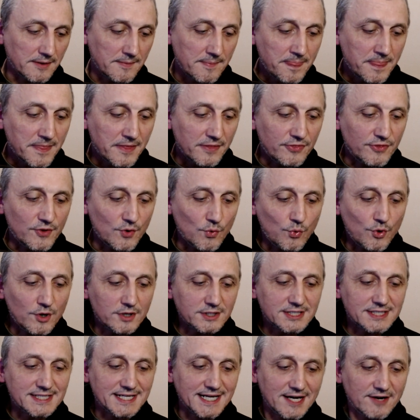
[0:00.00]
The
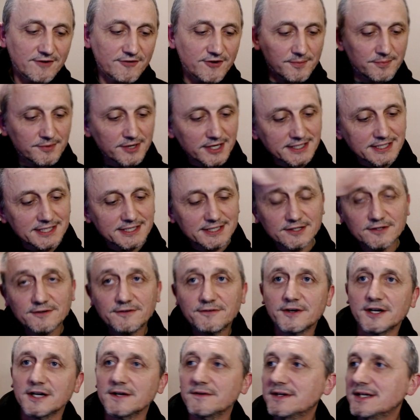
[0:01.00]
Watchtower from
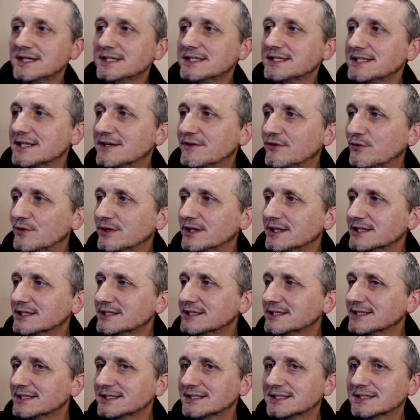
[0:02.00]
1905. Here's another one then. So
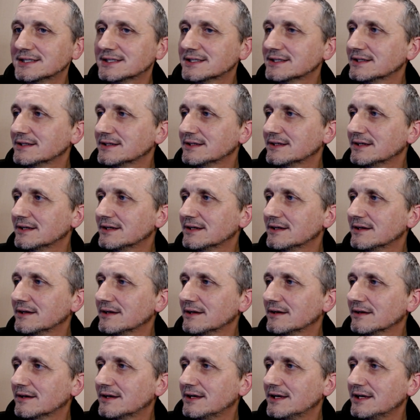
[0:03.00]
that's
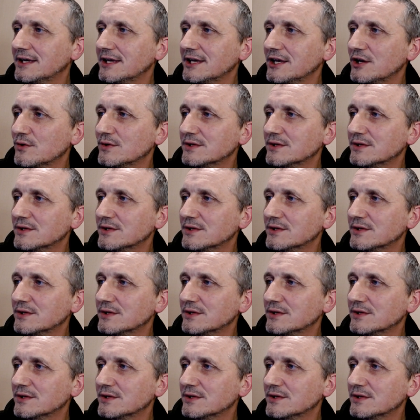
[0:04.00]
kicking you into